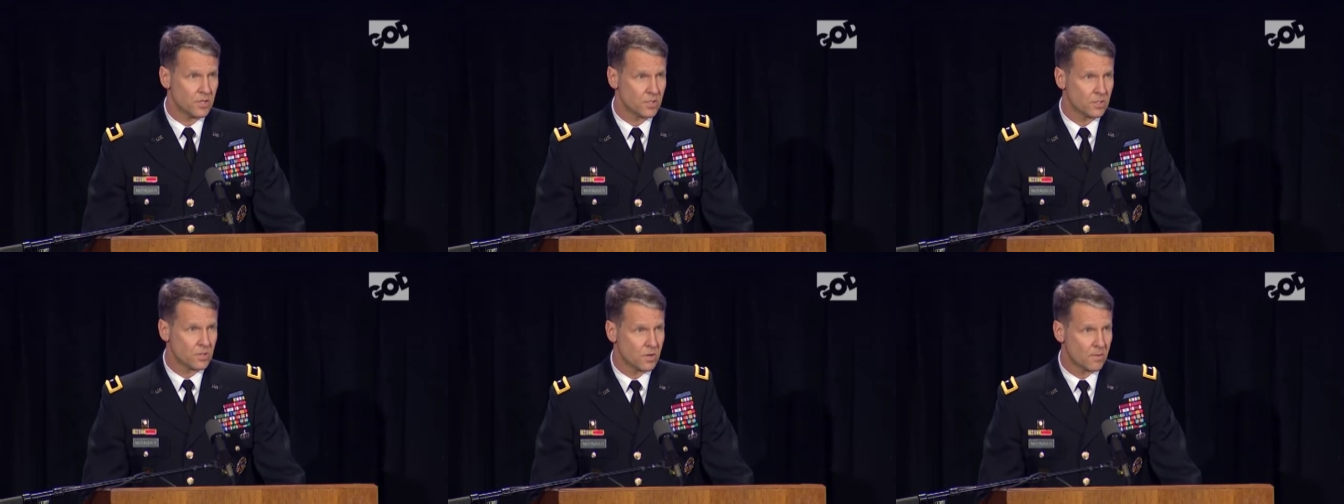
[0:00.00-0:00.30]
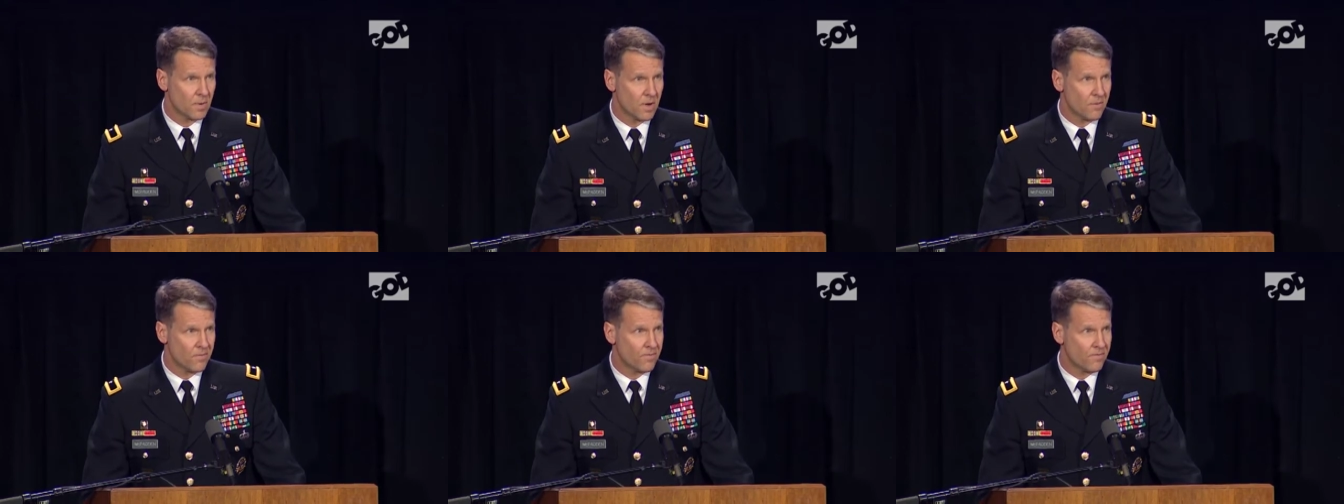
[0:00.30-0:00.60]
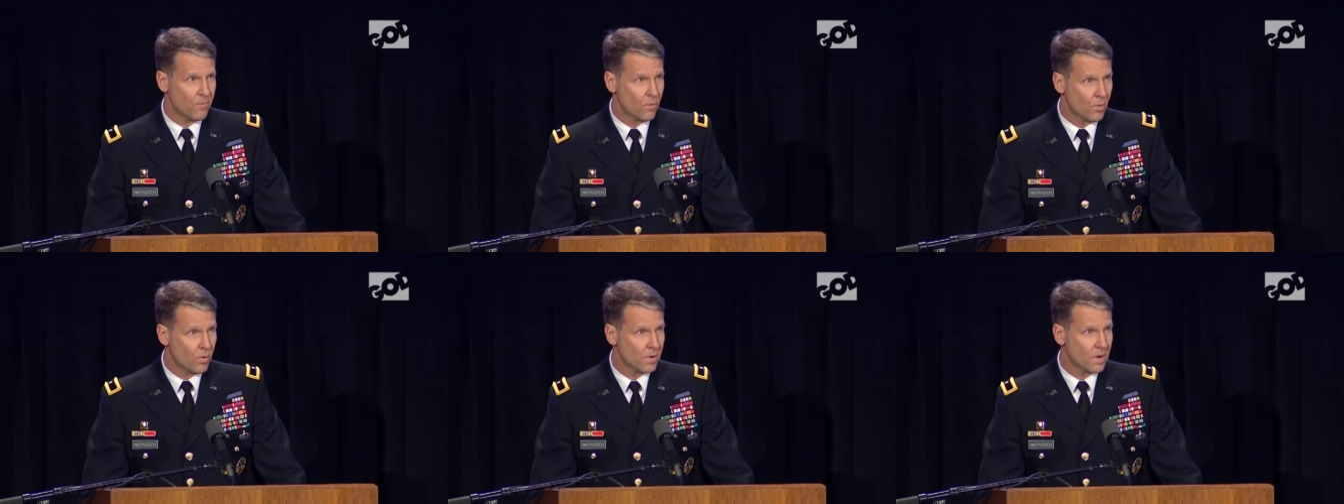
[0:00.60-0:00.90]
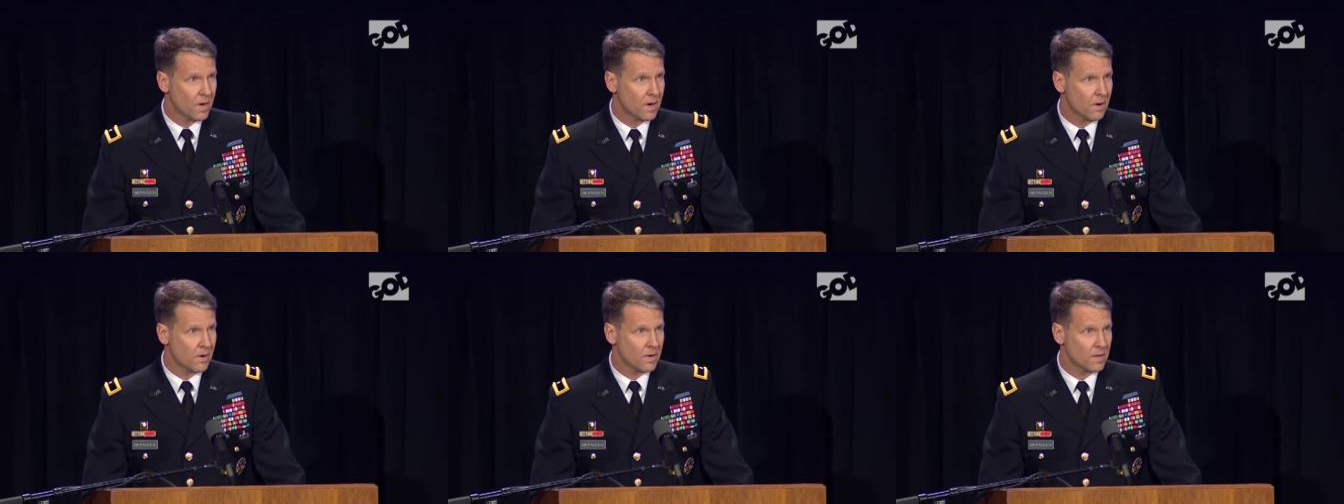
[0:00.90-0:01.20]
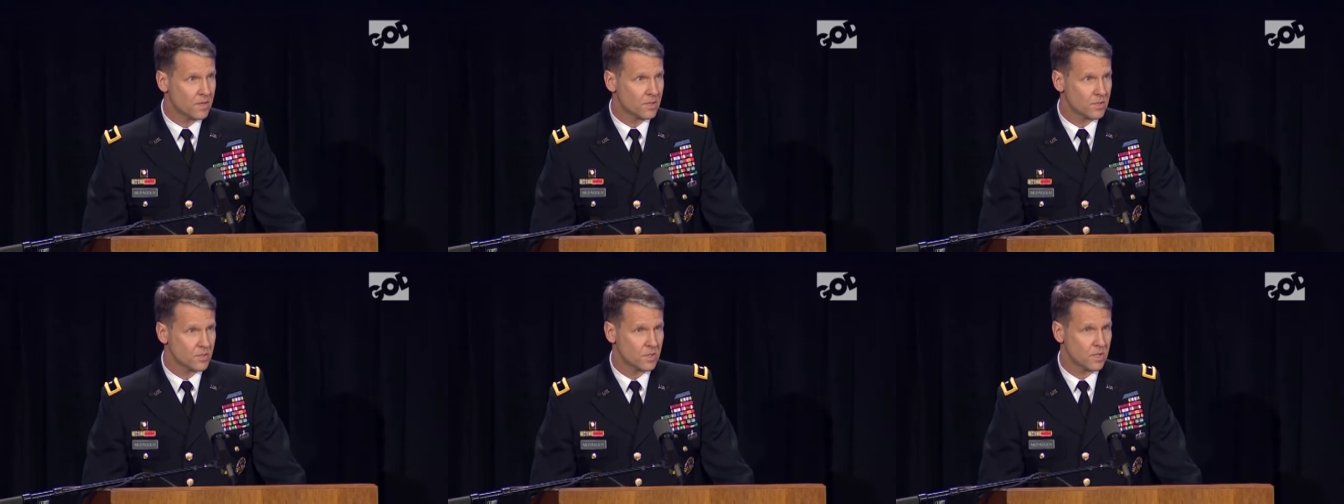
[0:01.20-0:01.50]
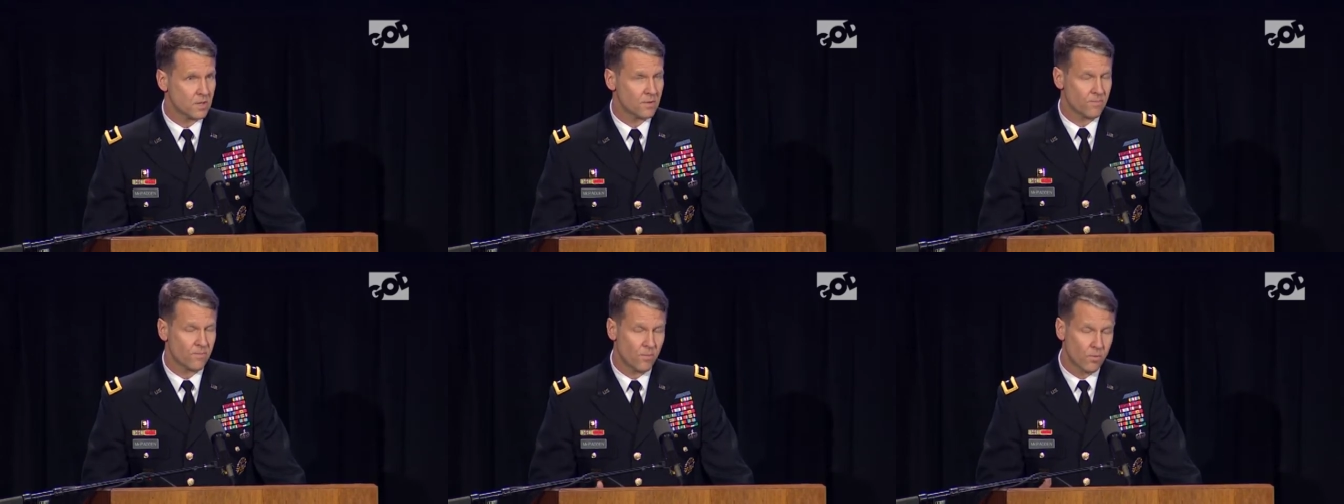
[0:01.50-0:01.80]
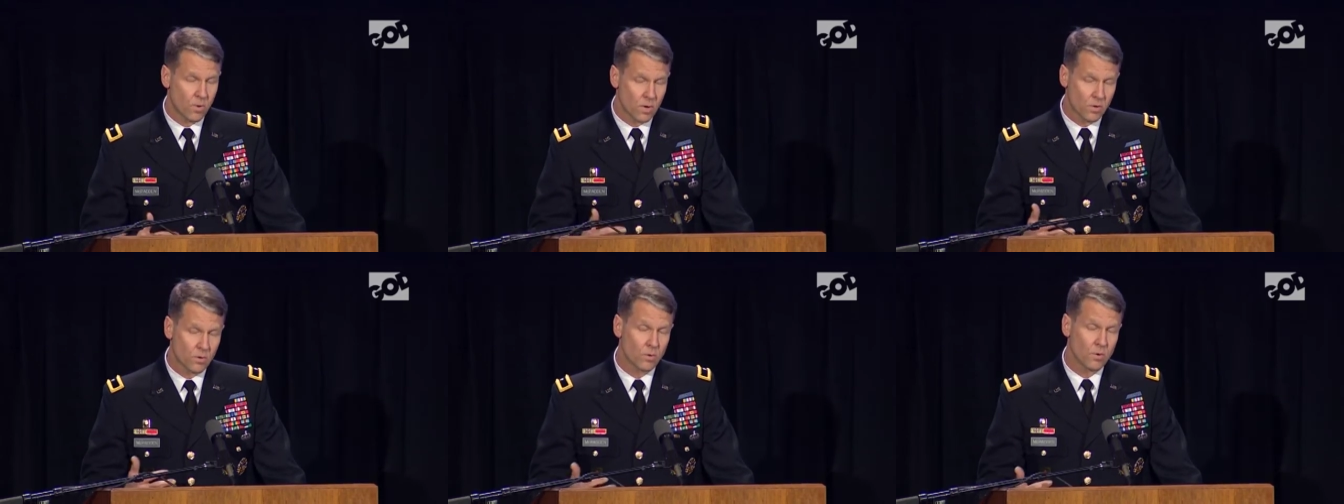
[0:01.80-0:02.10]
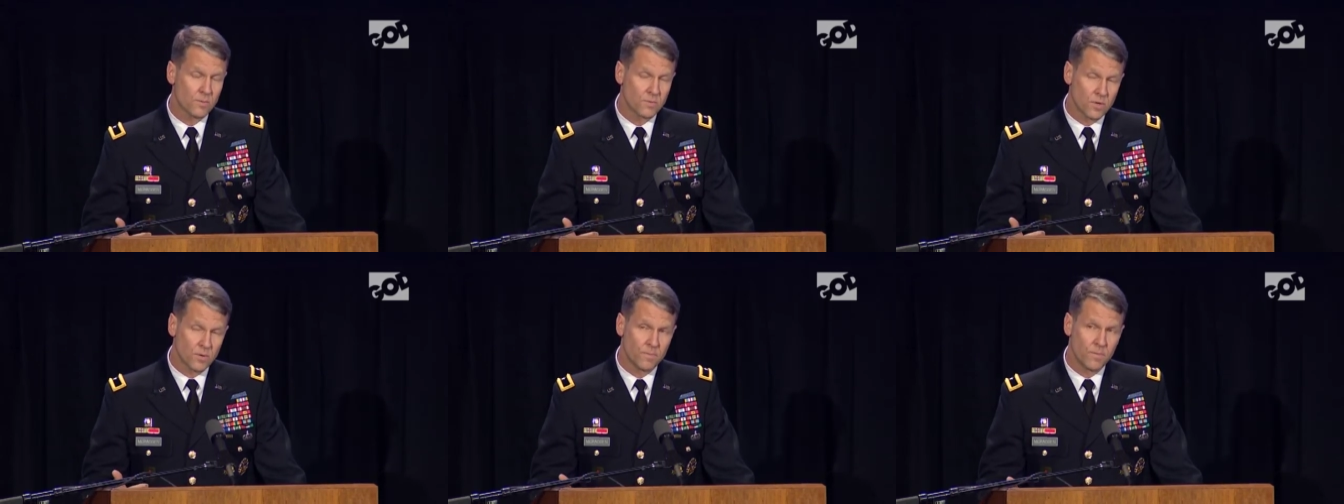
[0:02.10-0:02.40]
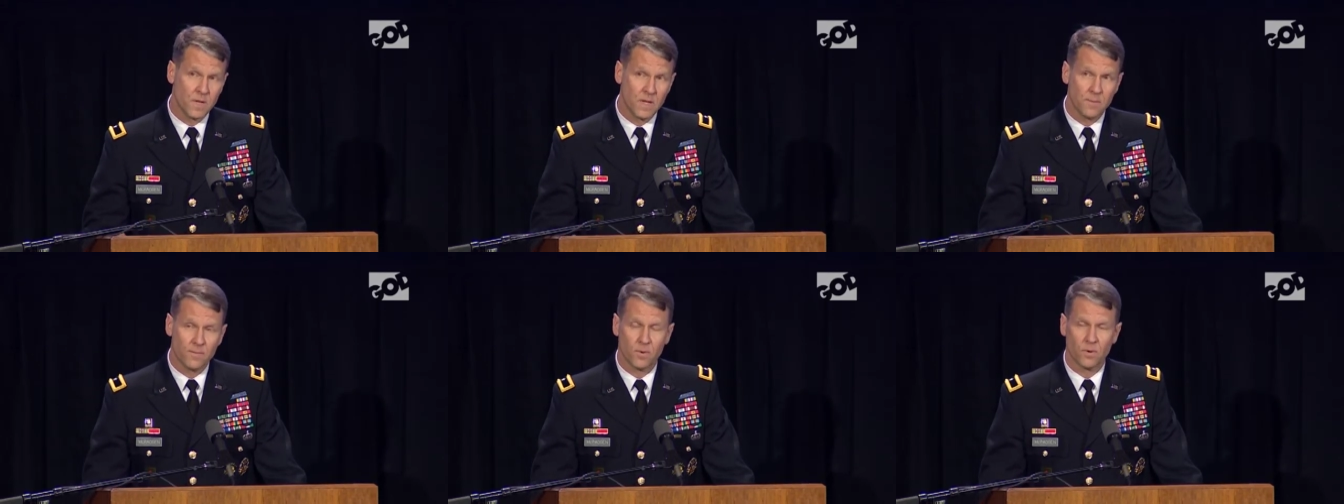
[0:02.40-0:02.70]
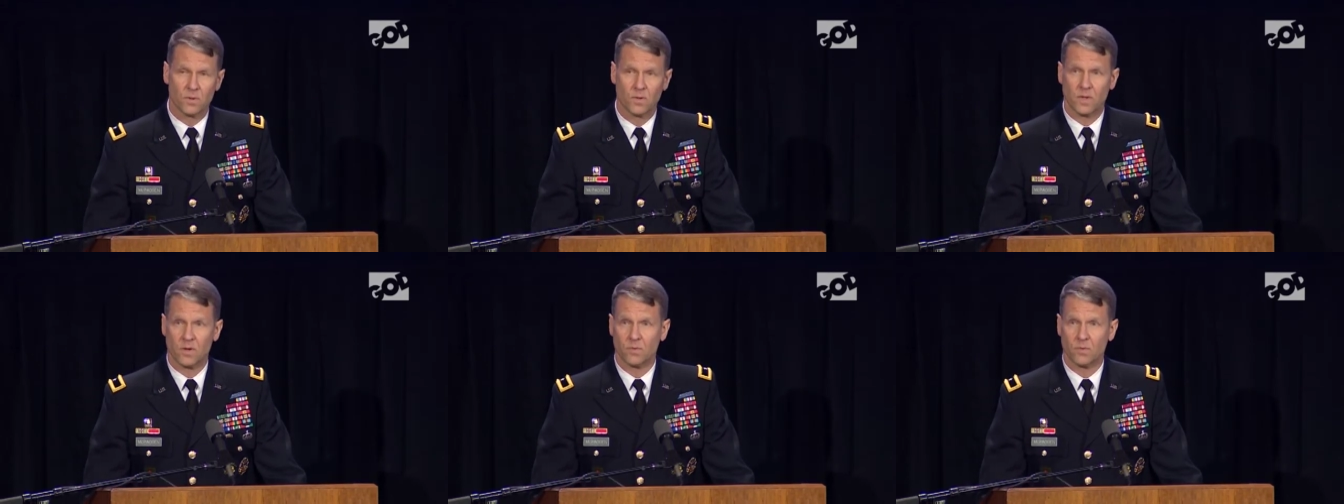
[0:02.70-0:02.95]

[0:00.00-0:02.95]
there are about four groups of people that